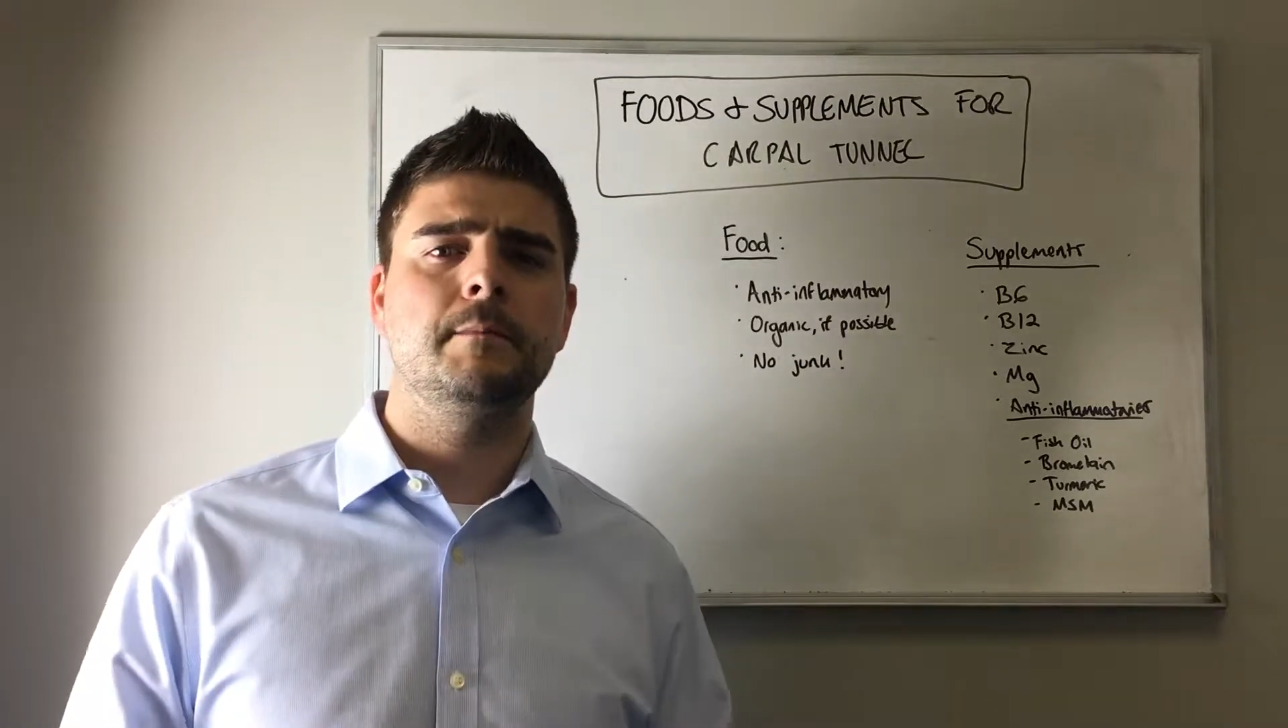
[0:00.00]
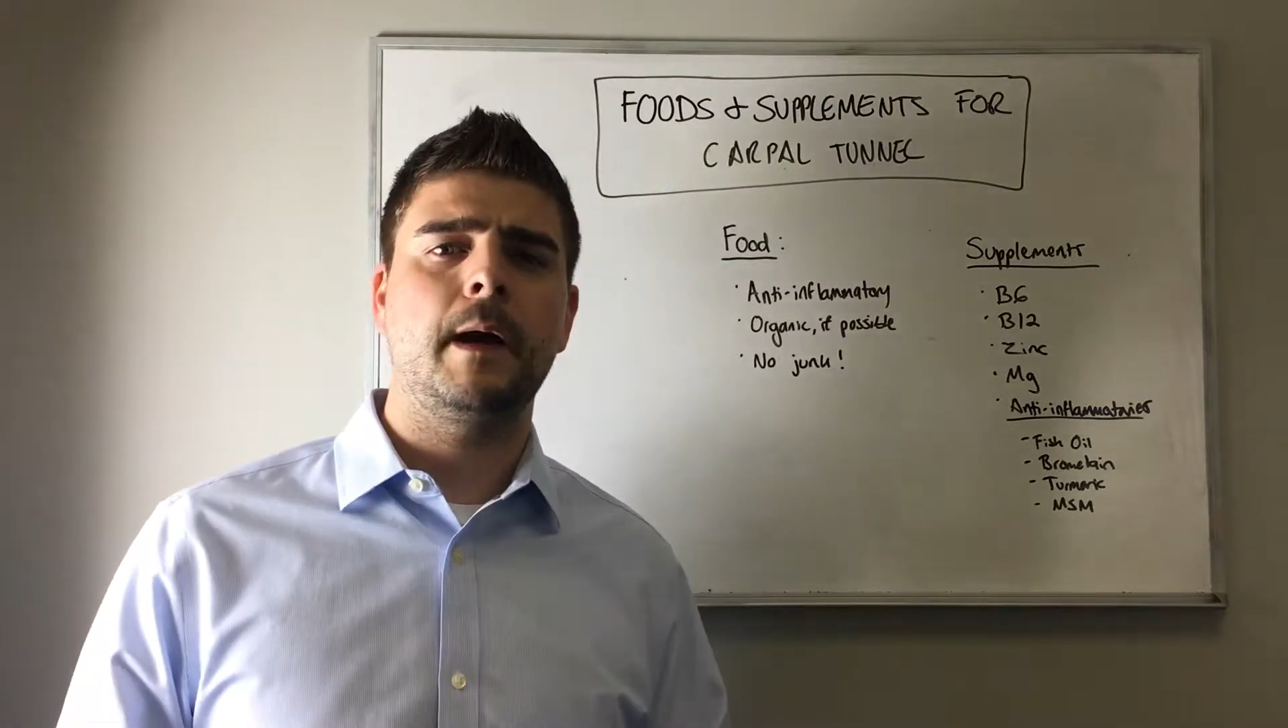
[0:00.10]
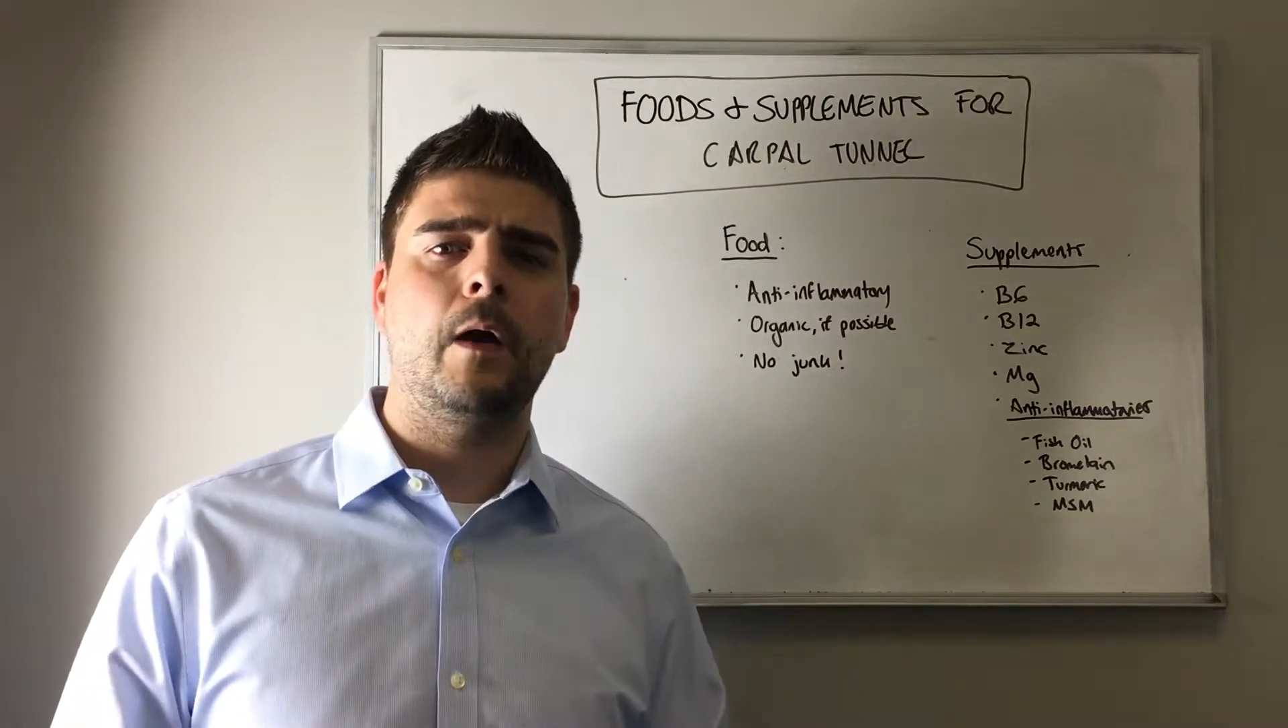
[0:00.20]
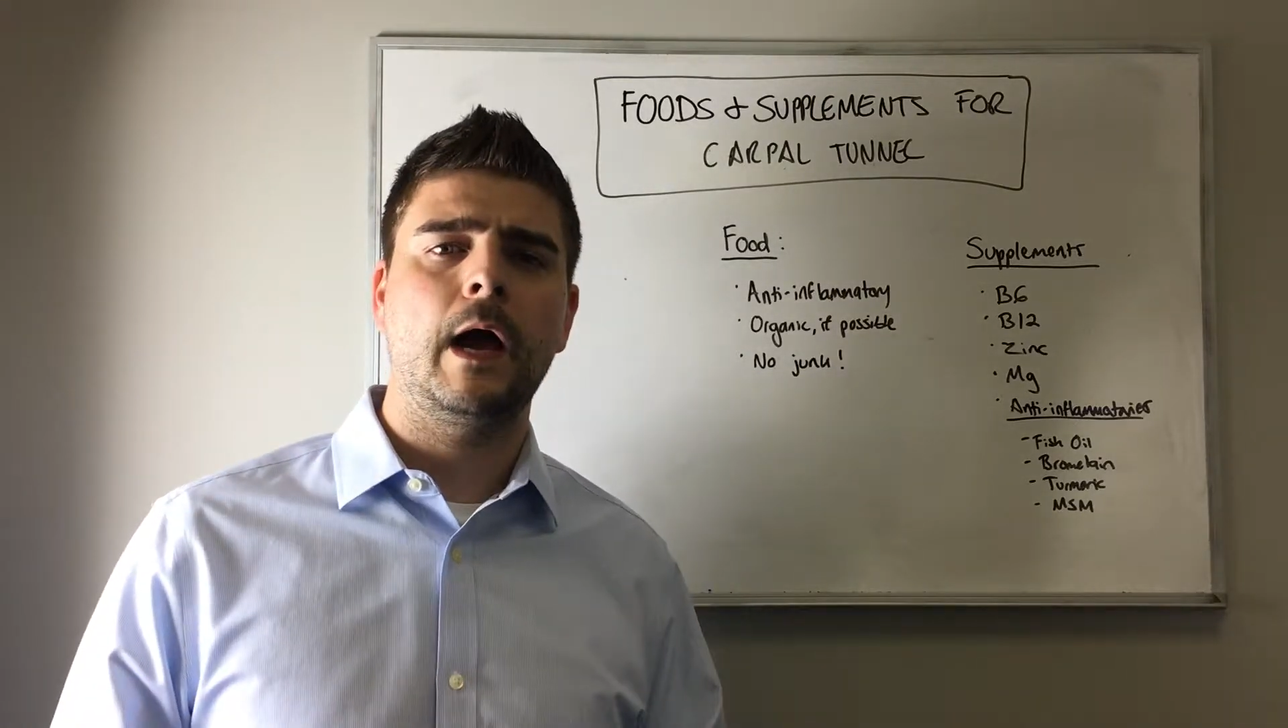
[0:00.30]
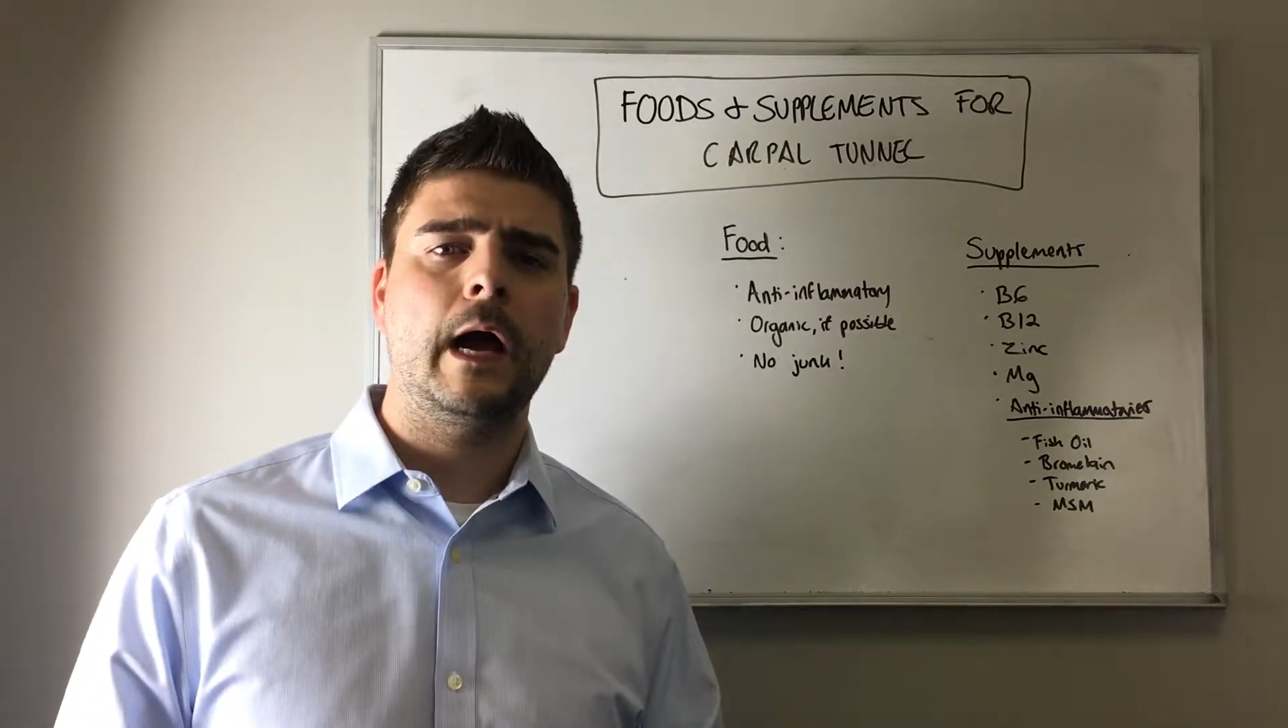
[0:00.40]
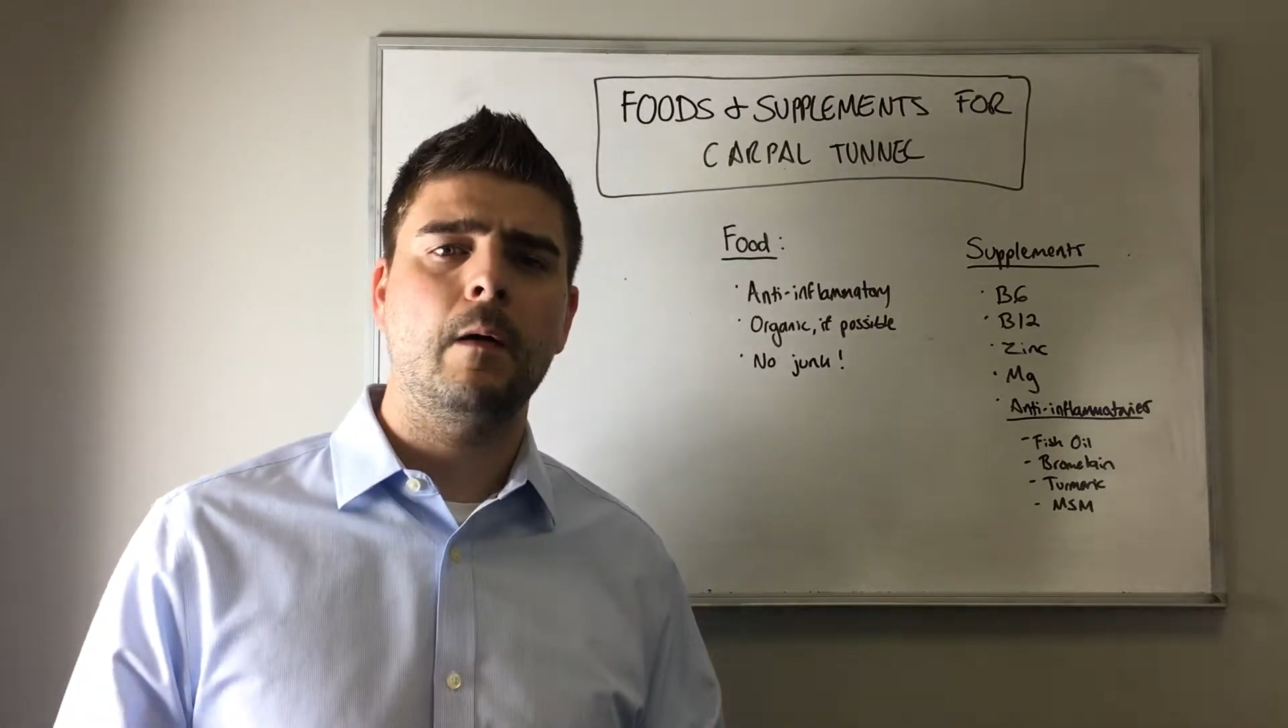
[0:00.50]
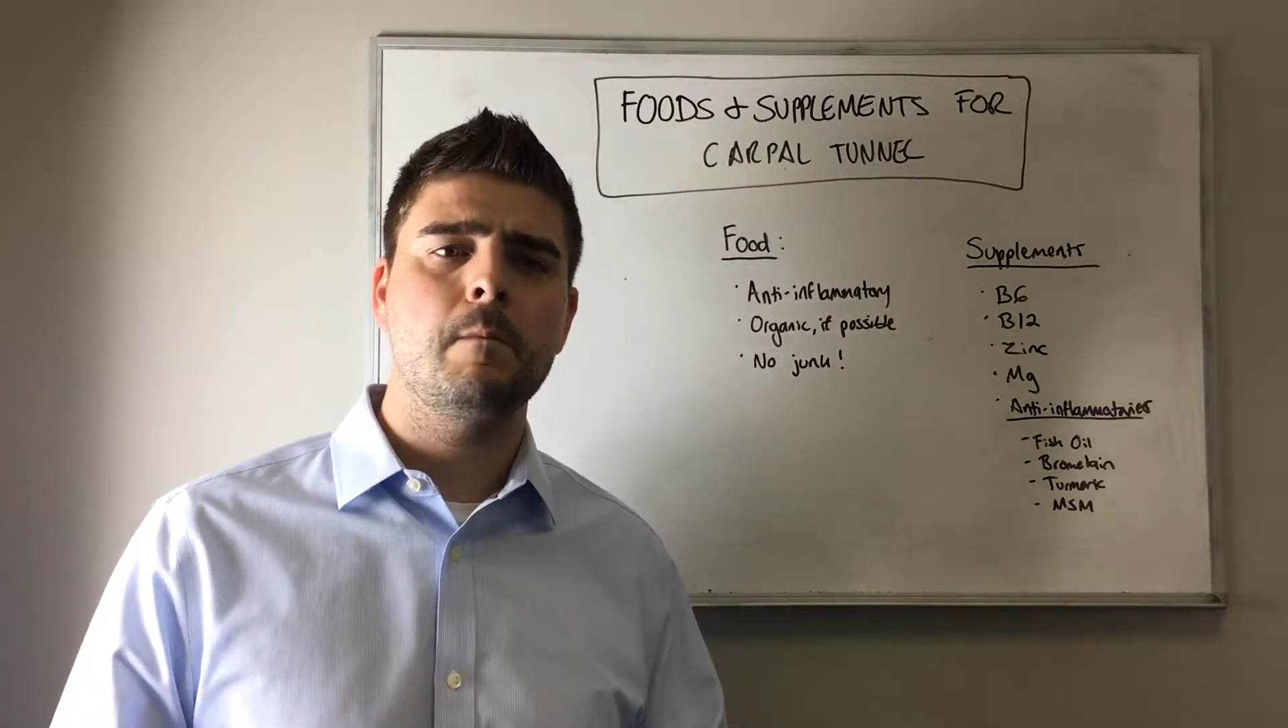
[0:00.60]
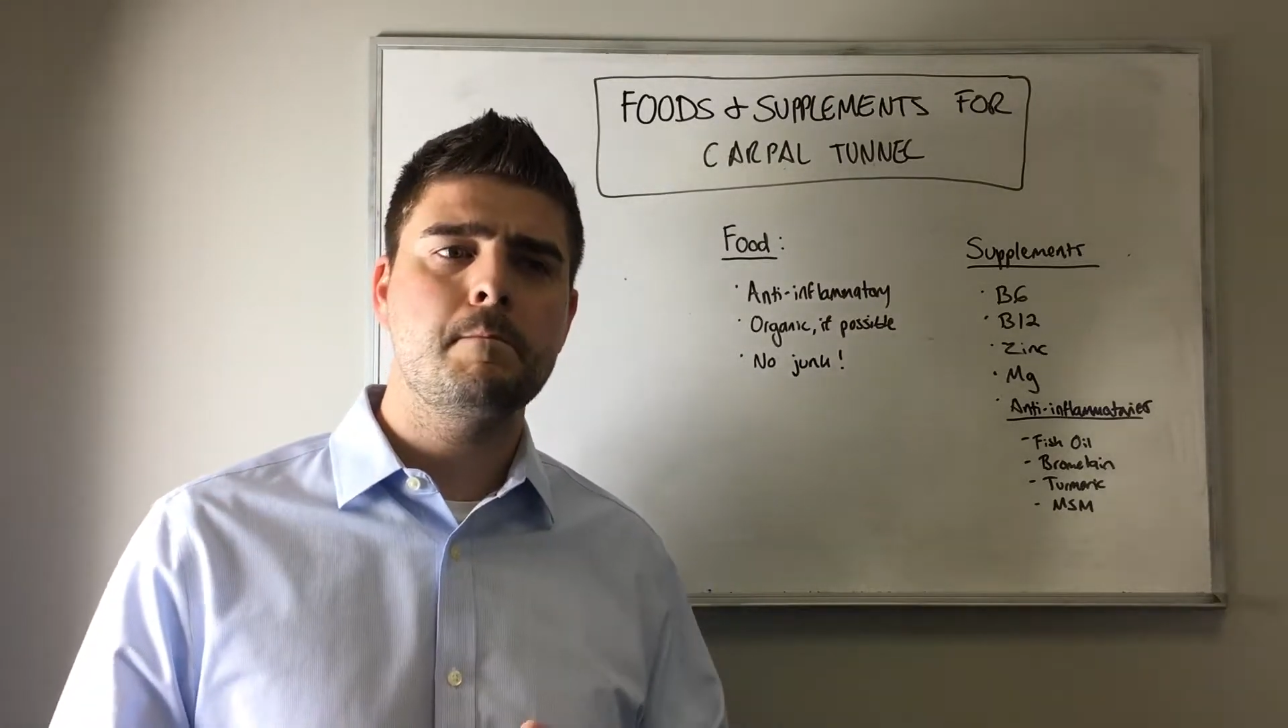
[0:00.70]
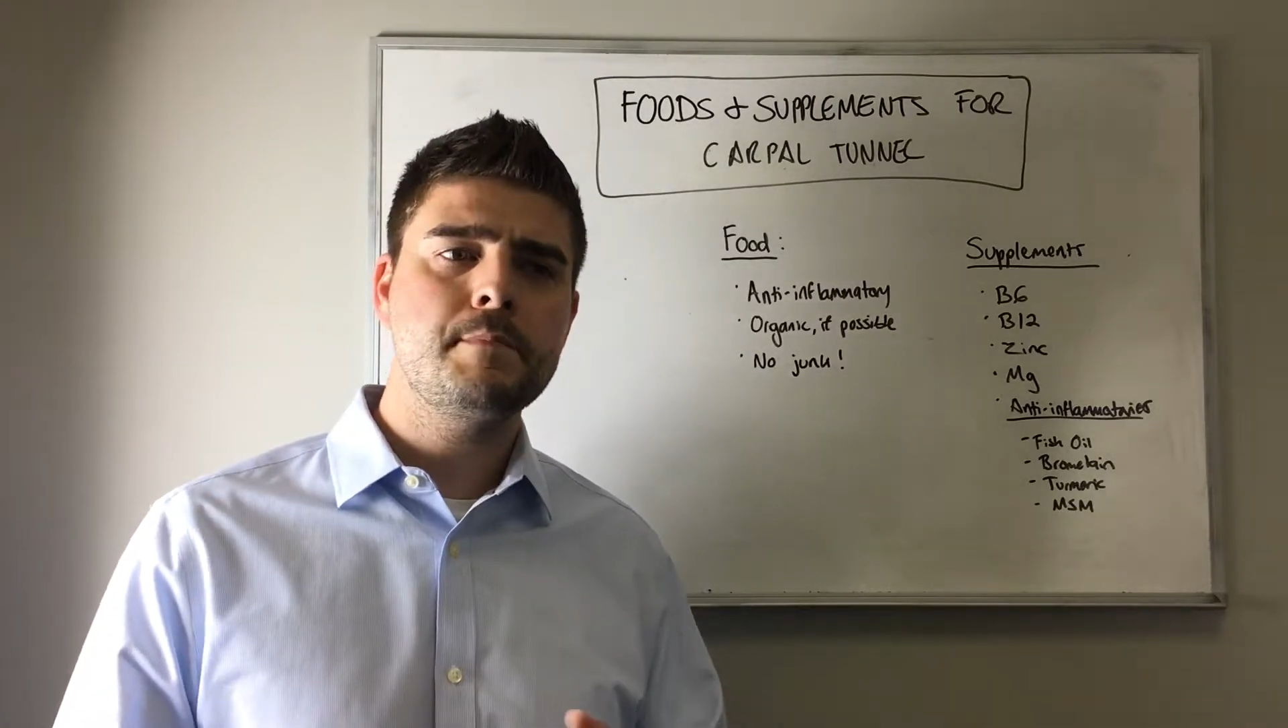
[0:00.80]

about how